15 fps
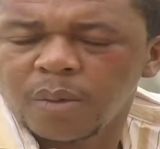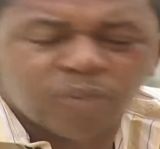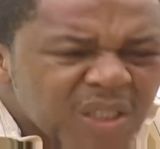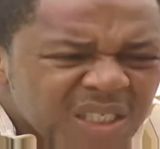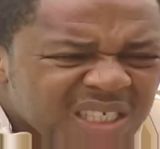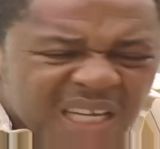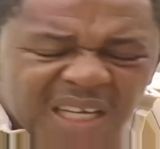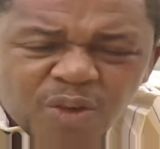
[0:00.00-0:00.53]

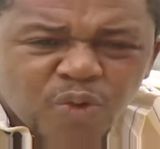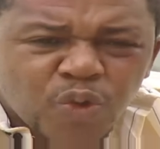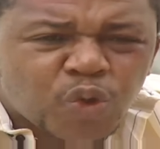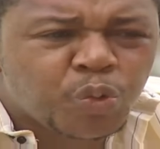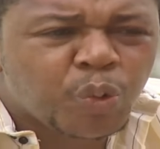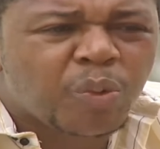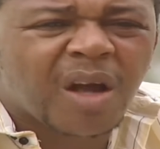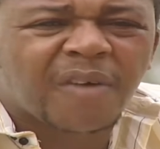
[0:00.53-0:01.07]
We, the
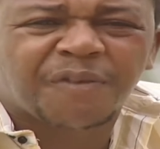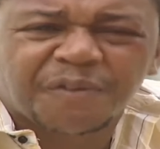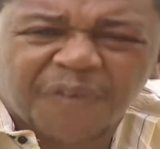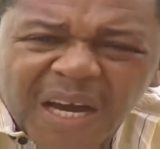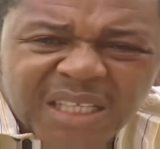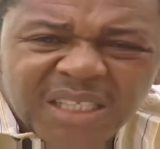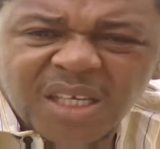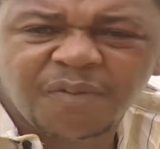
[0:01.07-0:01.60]
youth, we were
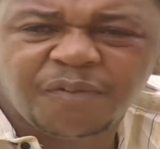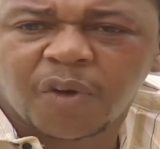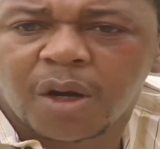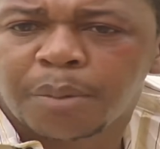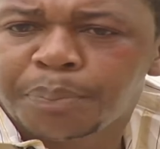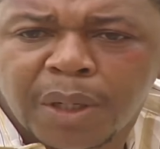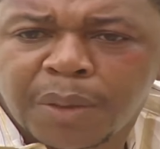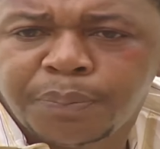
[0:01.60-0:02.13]
fighting for
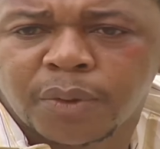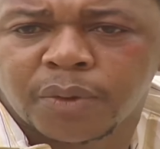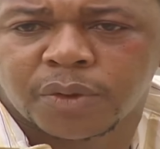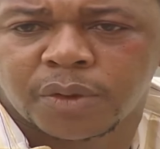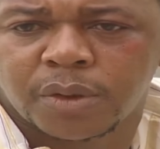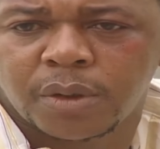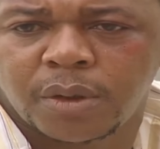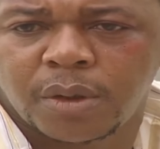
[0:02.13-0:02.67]
our
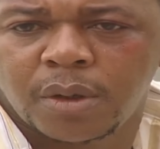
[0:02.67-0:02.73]
purpose.